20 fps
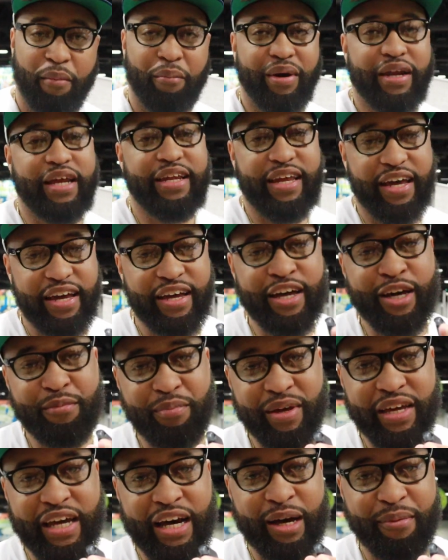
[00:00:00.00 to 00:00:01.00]
But he did hook
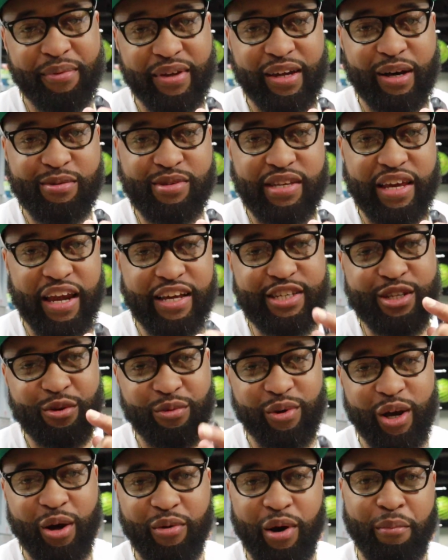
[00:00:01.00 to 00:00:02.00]
me up, you know what I'm saying? That's
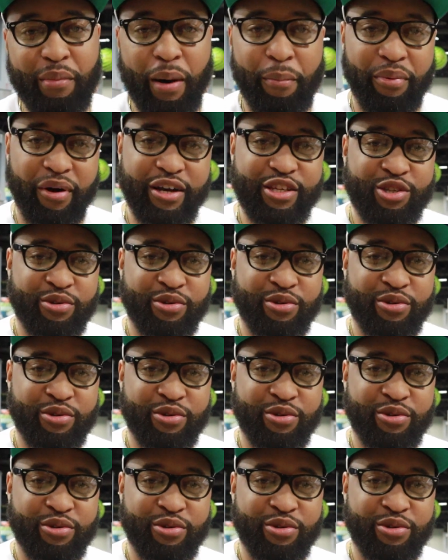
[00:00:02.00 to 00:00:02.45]
a real one, my boy